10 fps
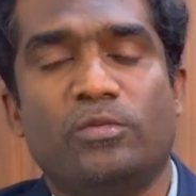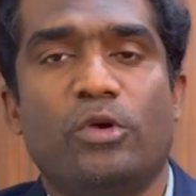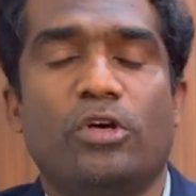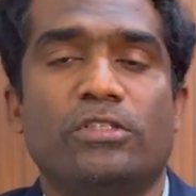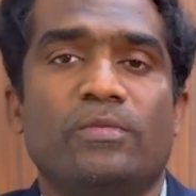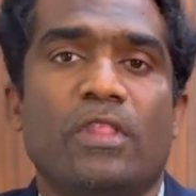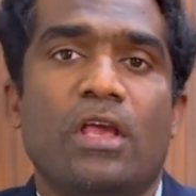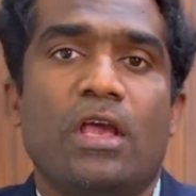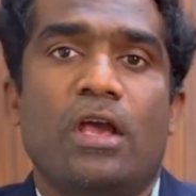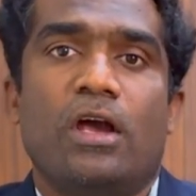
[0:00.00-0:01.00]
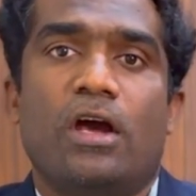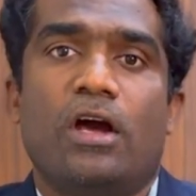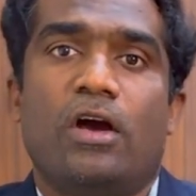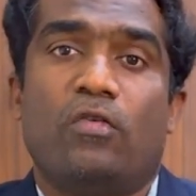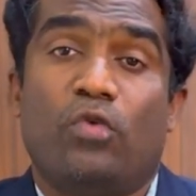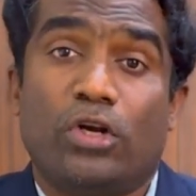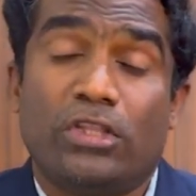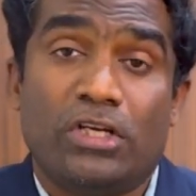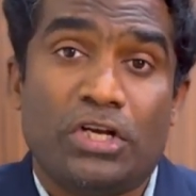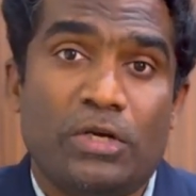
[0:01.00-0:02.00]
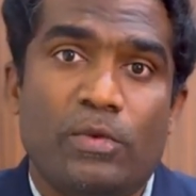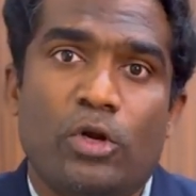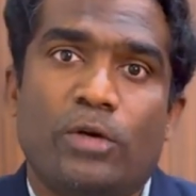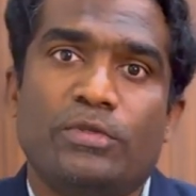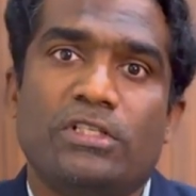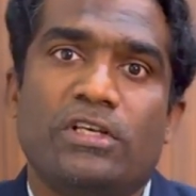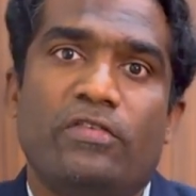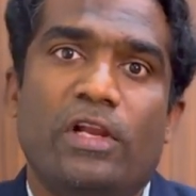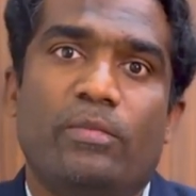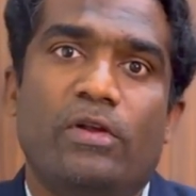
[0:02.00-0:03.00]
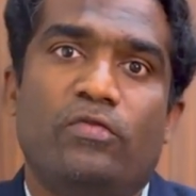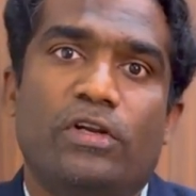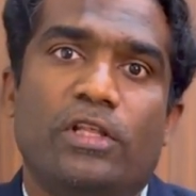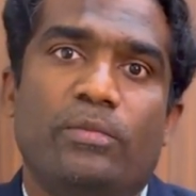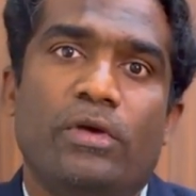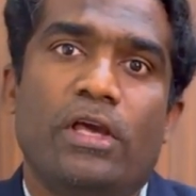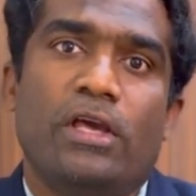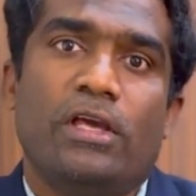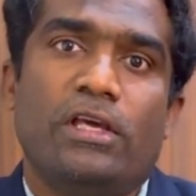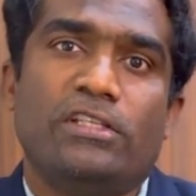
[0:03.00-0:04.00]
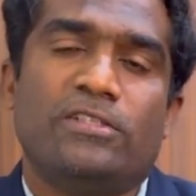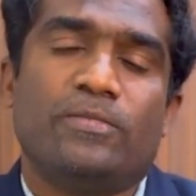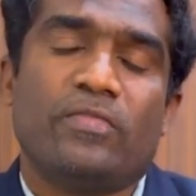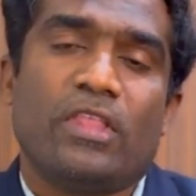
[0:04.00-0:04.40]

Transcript: because what the treatment options available for them is,